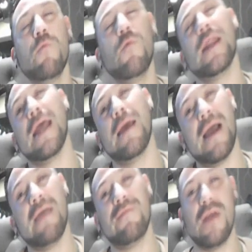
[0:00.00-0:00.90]
what am
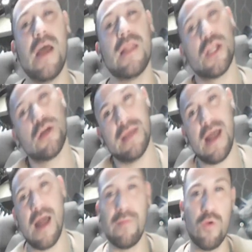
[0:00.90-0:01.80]
I if not a little bit
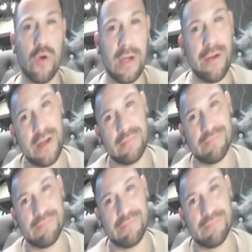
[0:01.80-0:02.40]
out of the ordinary?